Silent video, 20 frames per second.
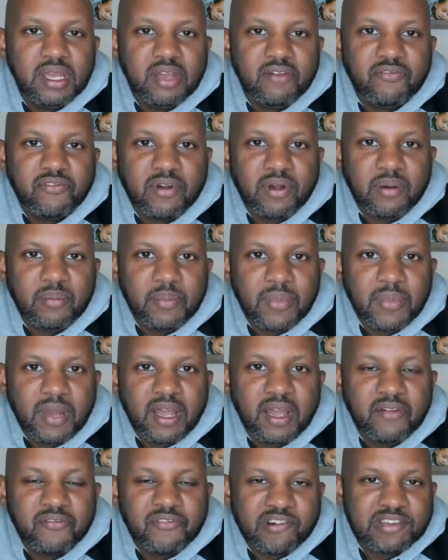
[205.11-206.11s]
from
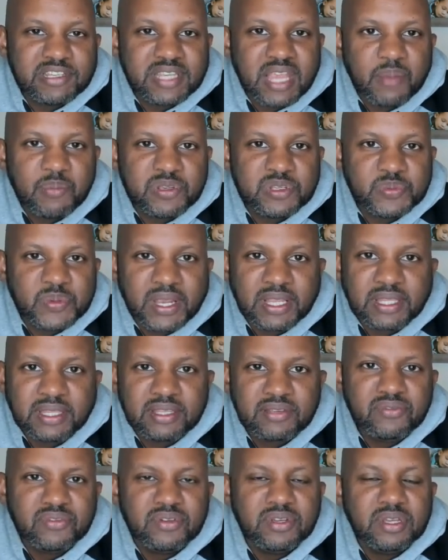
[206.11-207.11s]
a firsthand
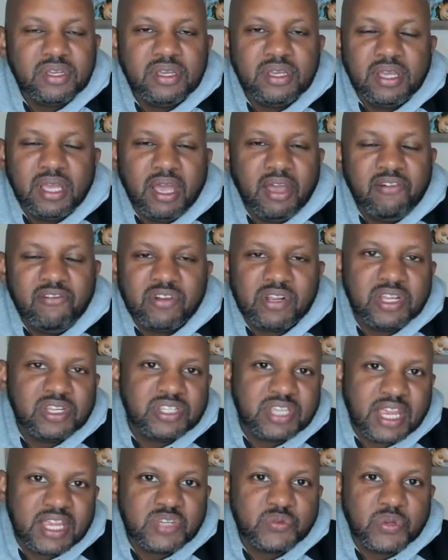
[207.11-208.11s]
perspective, it really
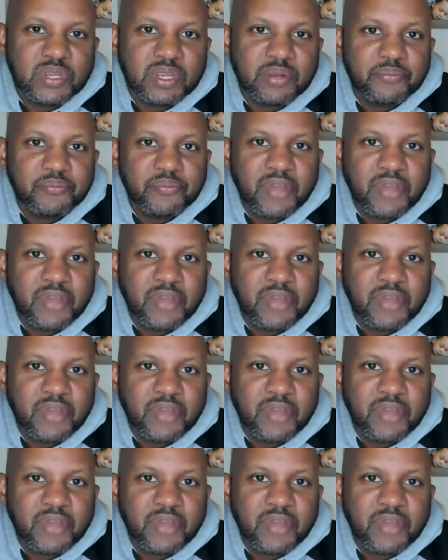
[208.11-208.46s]
changed me.